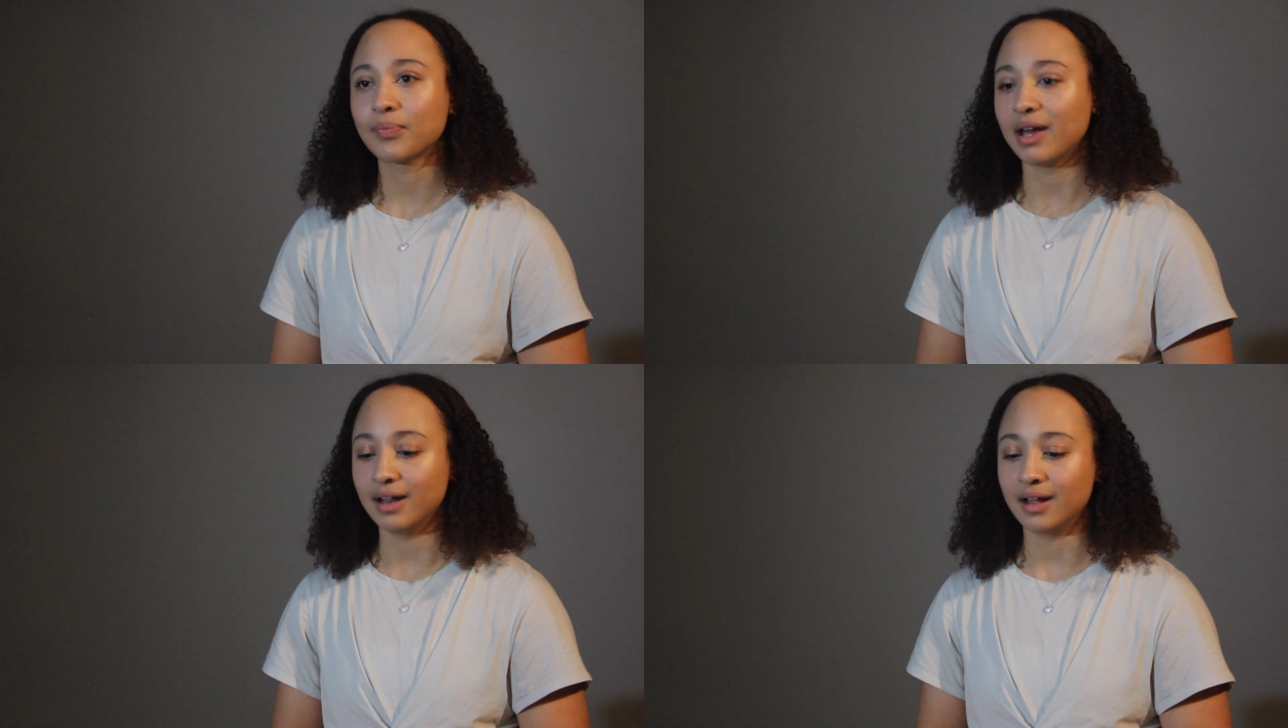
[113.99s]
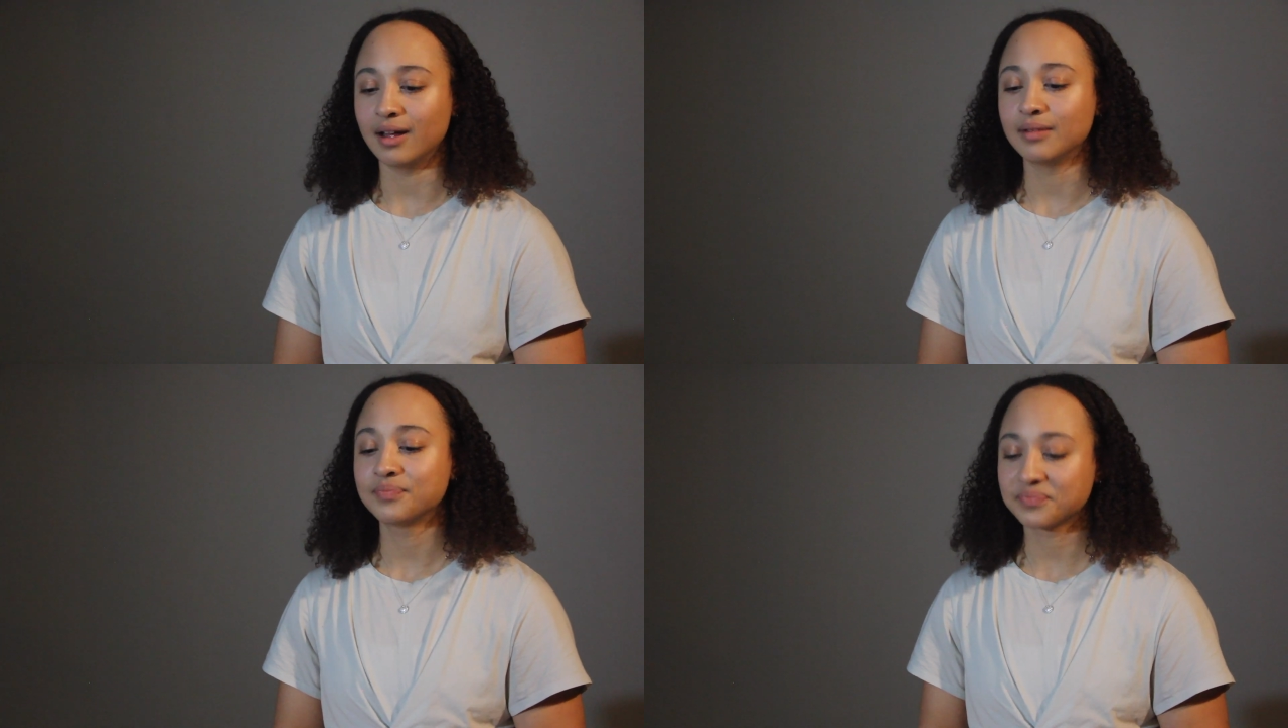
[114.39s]

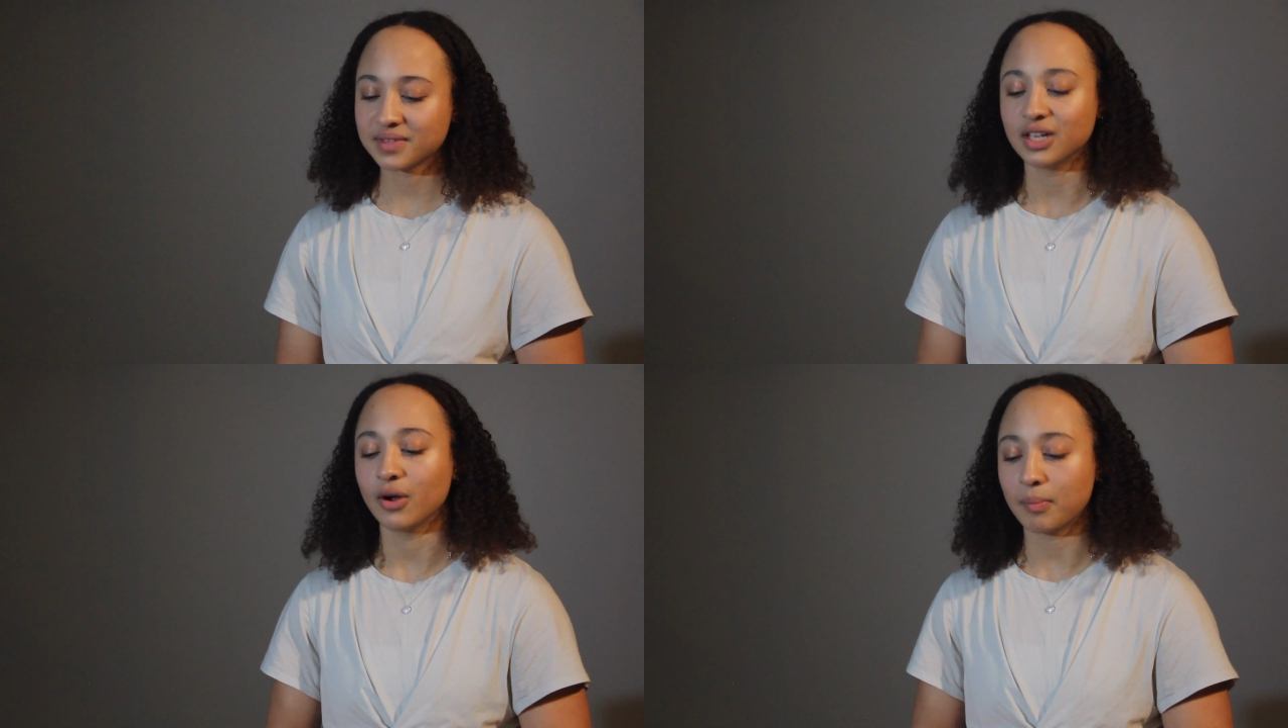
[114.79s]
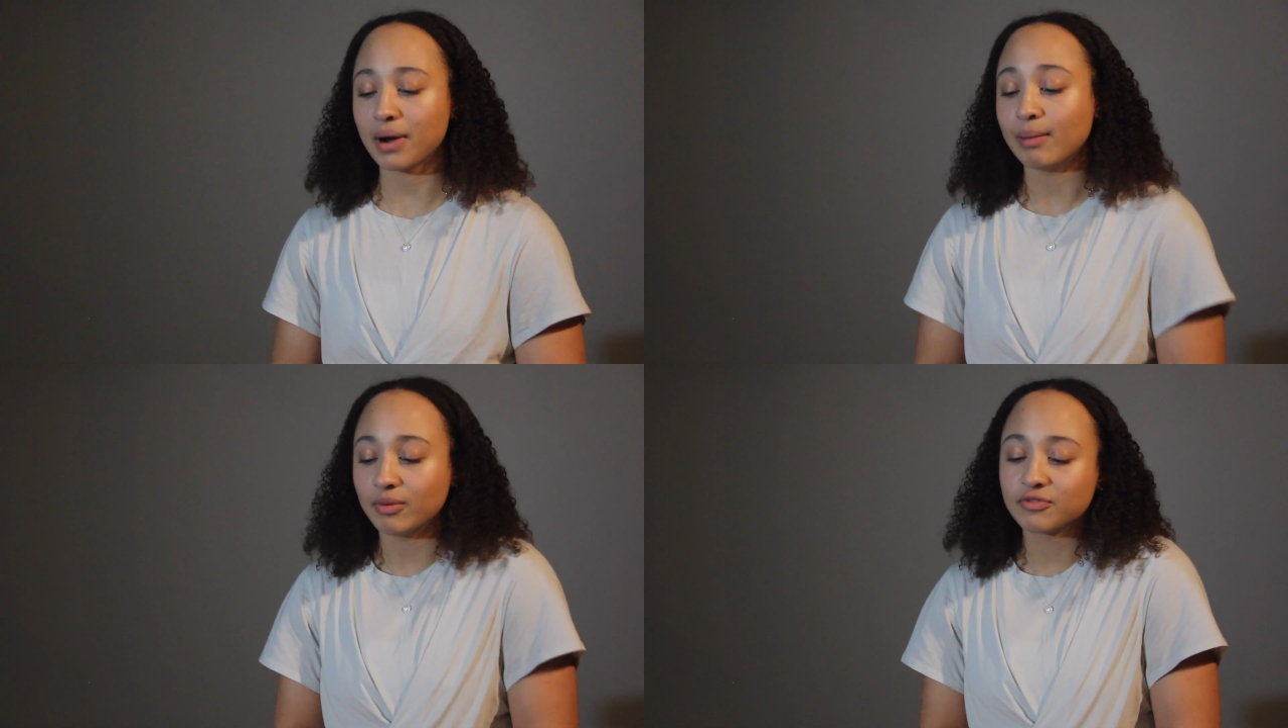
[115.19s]
a
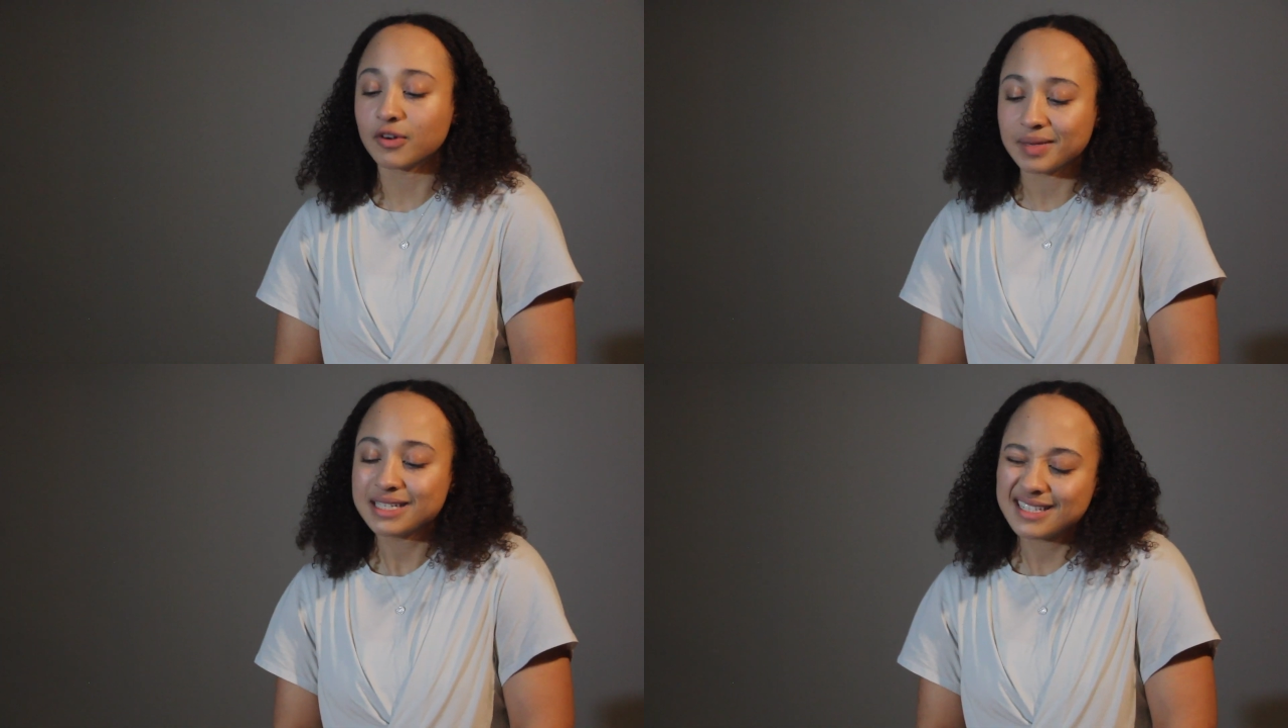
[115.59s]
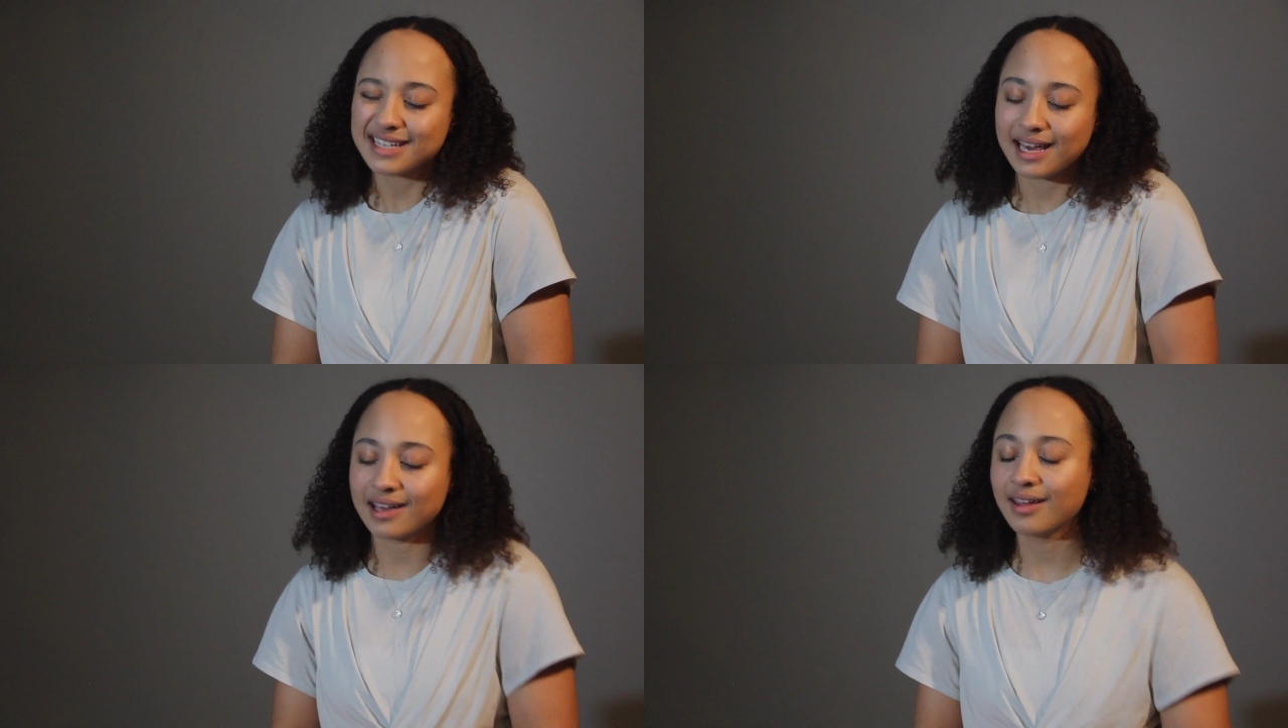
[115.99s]
problem for me
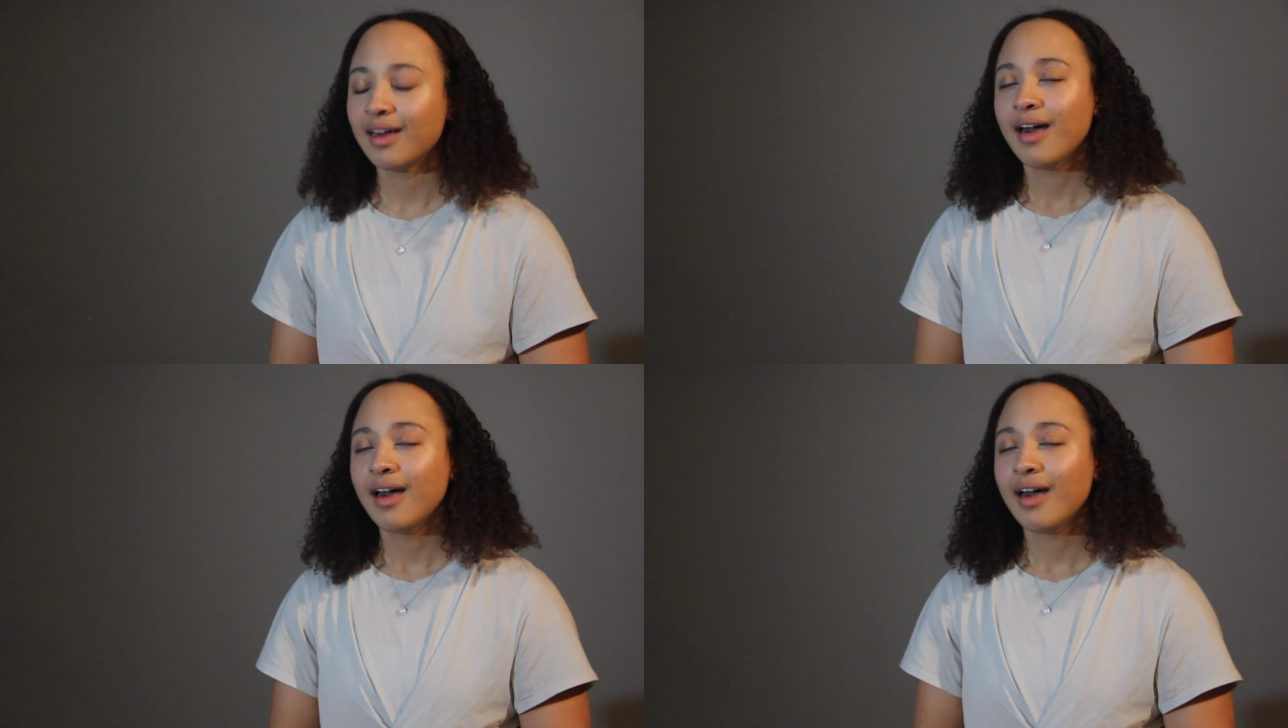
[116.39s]
today.